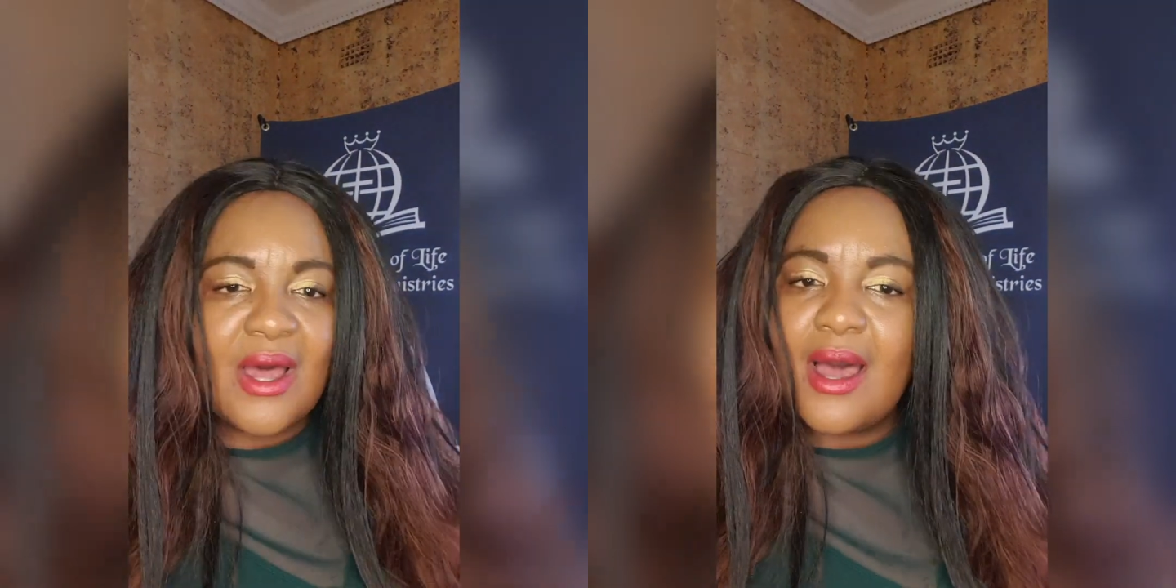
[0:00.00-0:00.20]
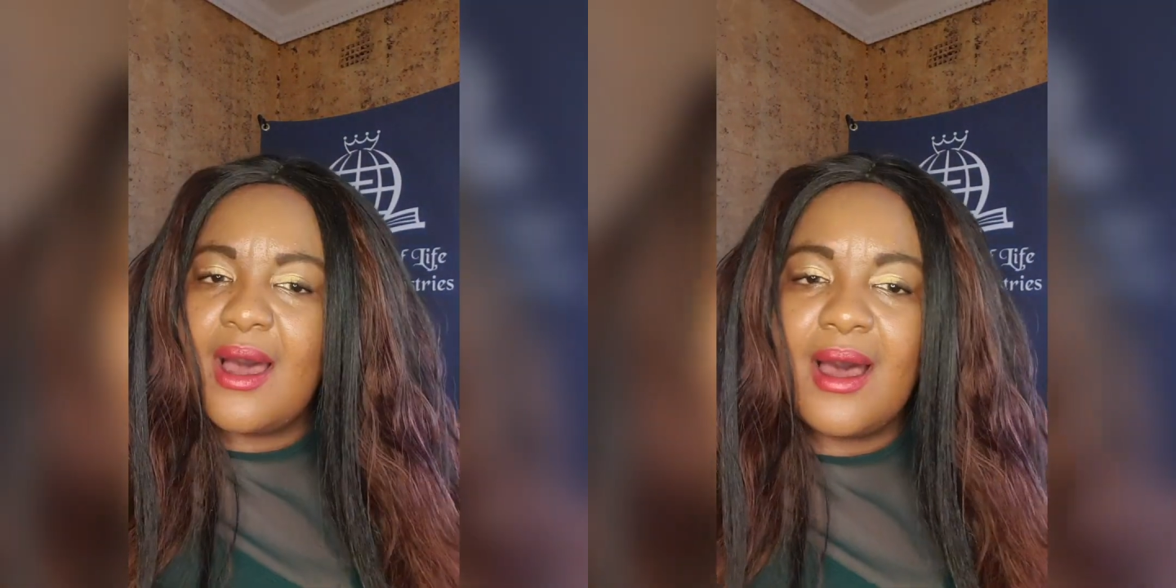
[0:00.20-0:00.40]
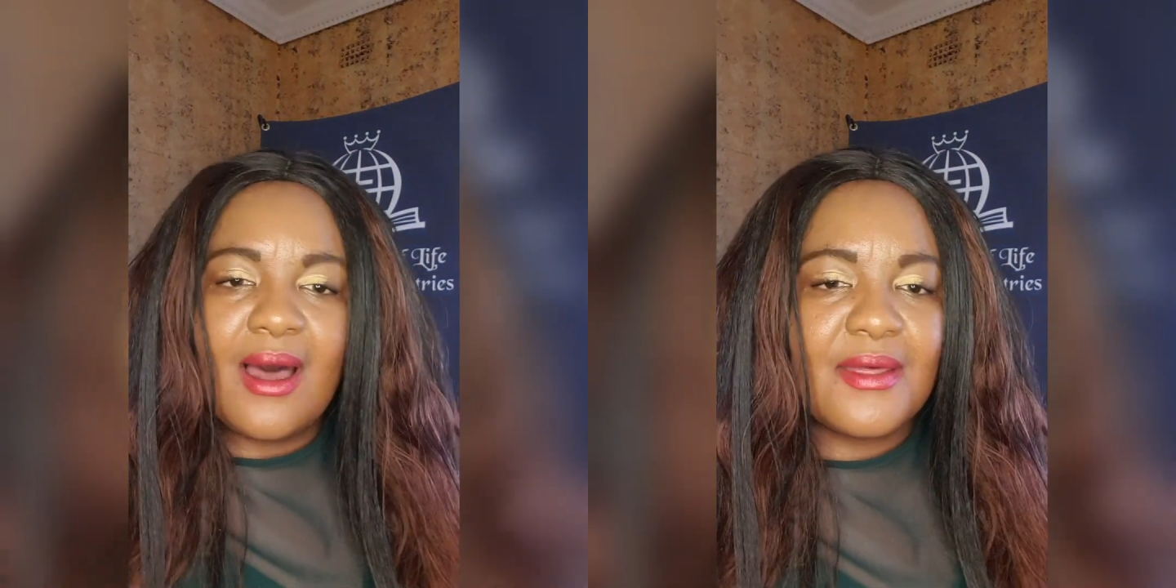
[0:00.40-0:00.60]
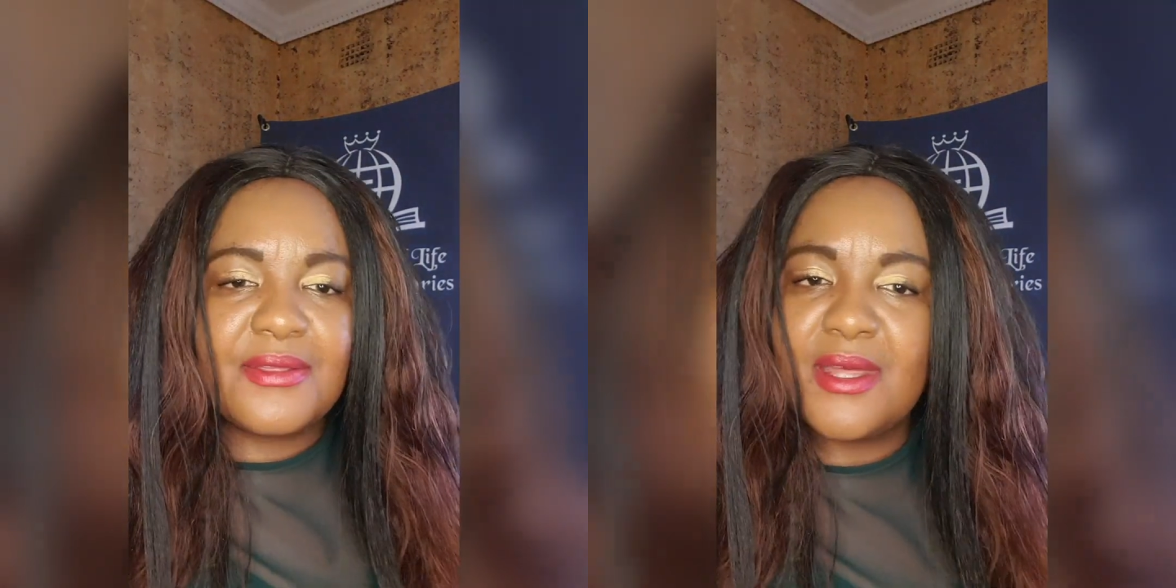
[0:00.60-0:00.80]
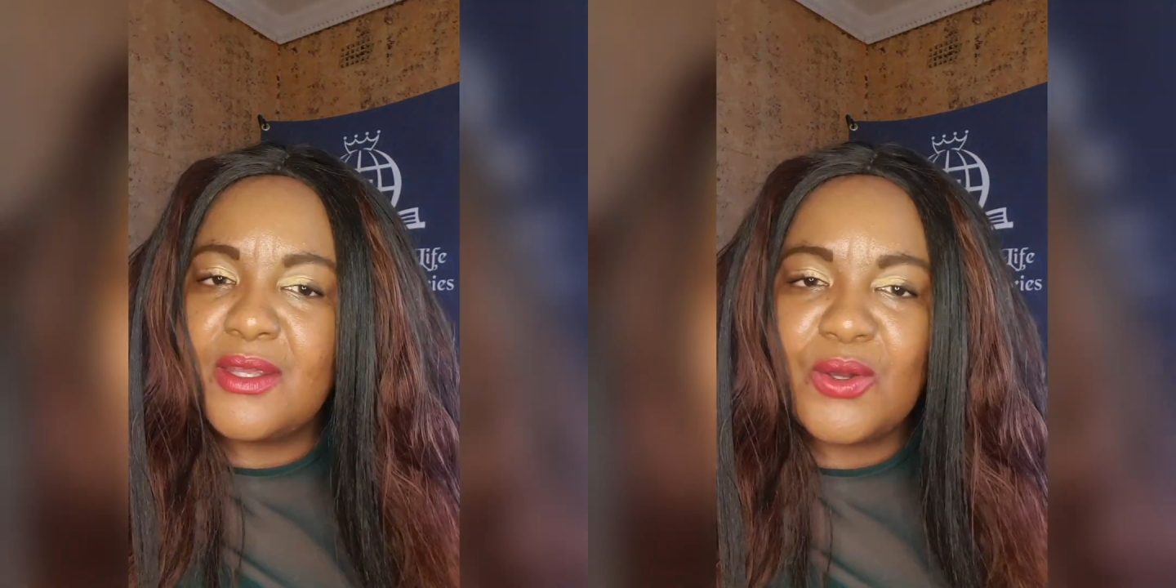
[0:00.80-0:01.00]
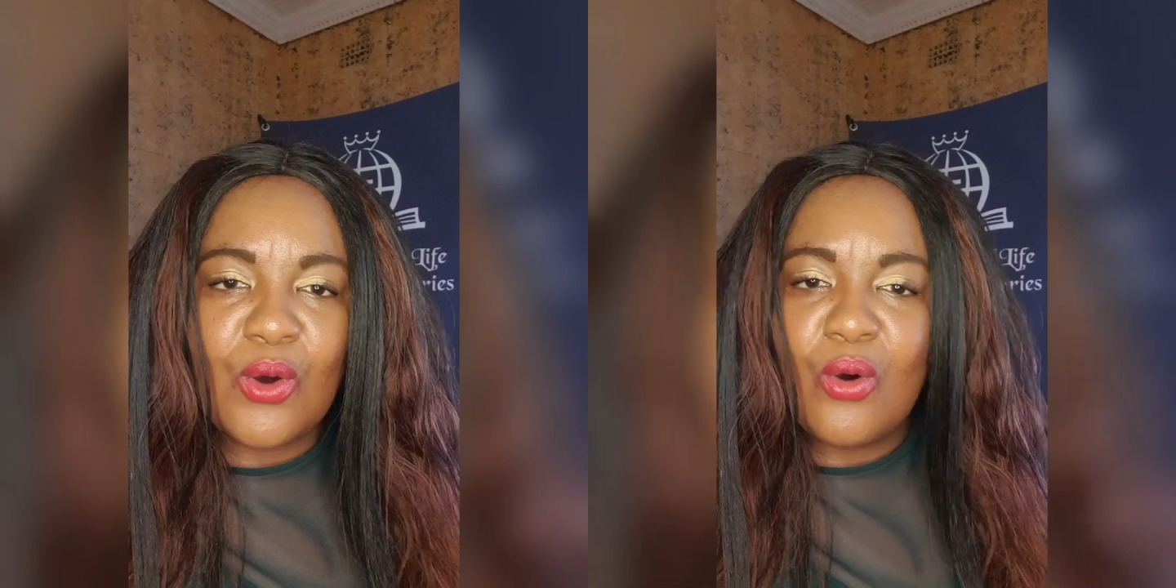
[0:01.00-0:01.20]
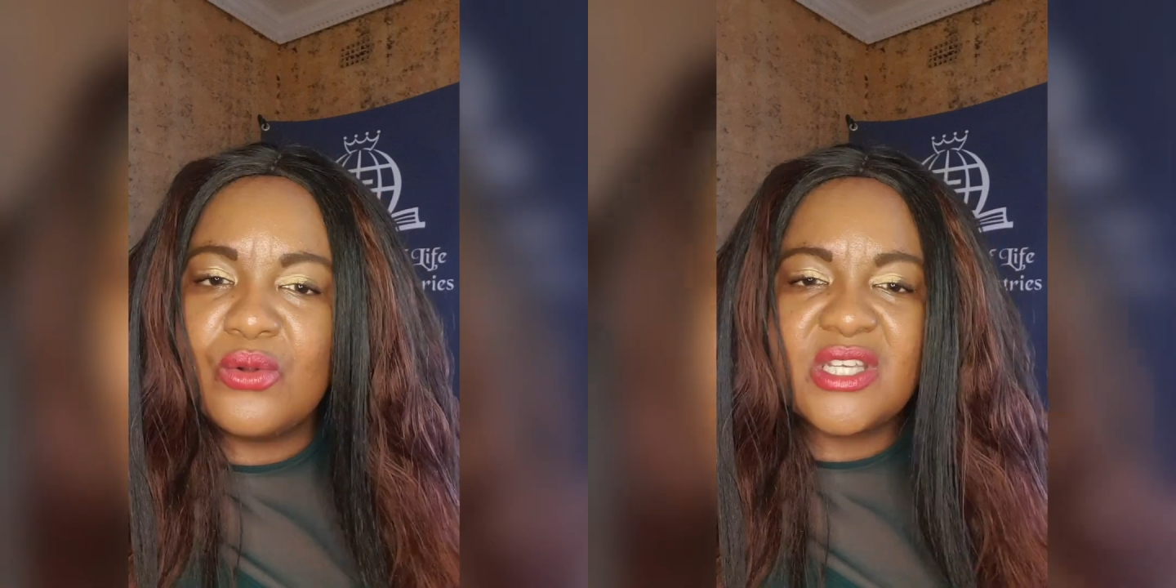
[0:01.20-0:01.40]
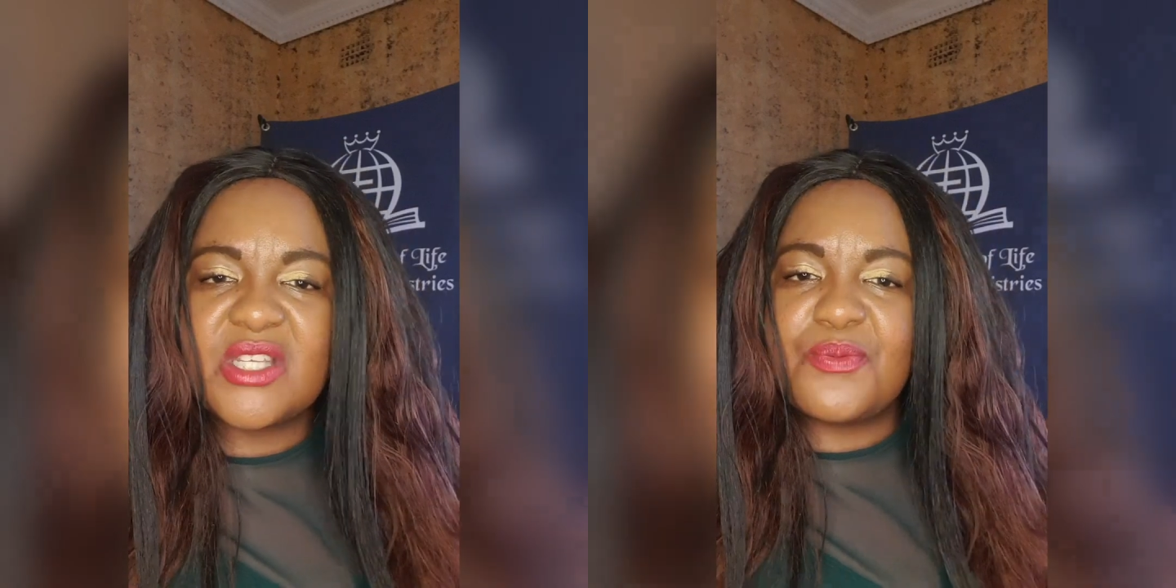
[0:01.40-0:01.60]
thank you,
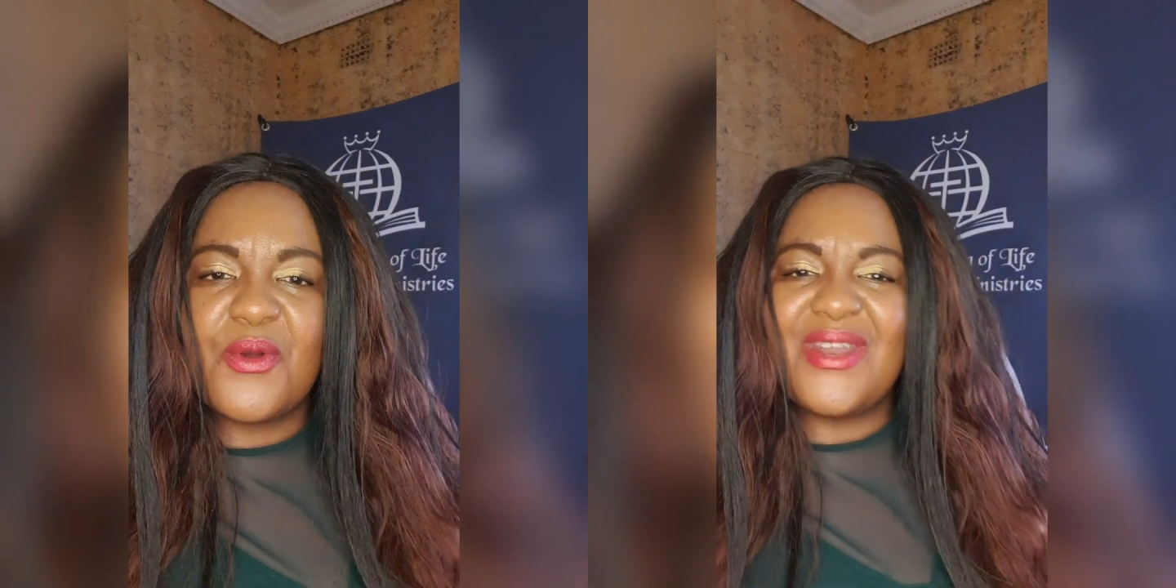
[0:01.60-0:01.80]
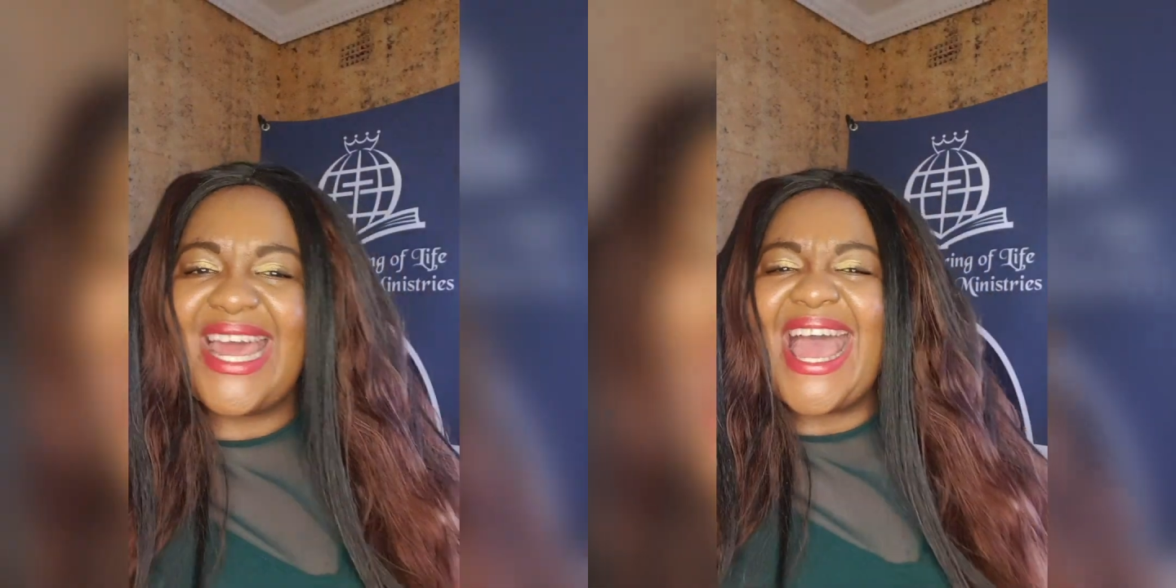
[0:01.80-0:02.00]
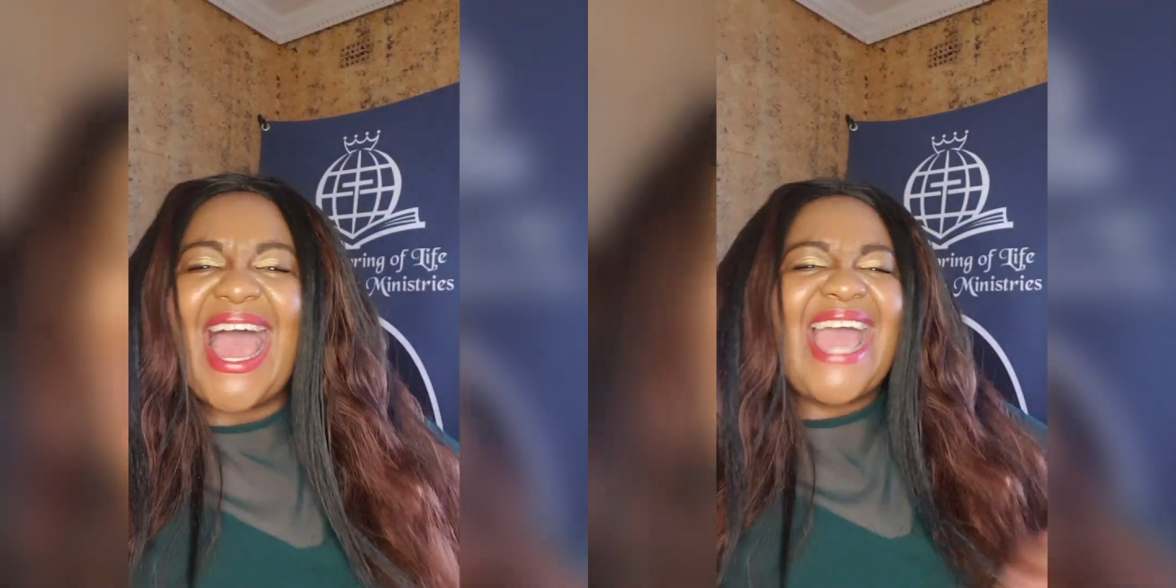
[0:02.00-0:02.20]
Holy Spirit,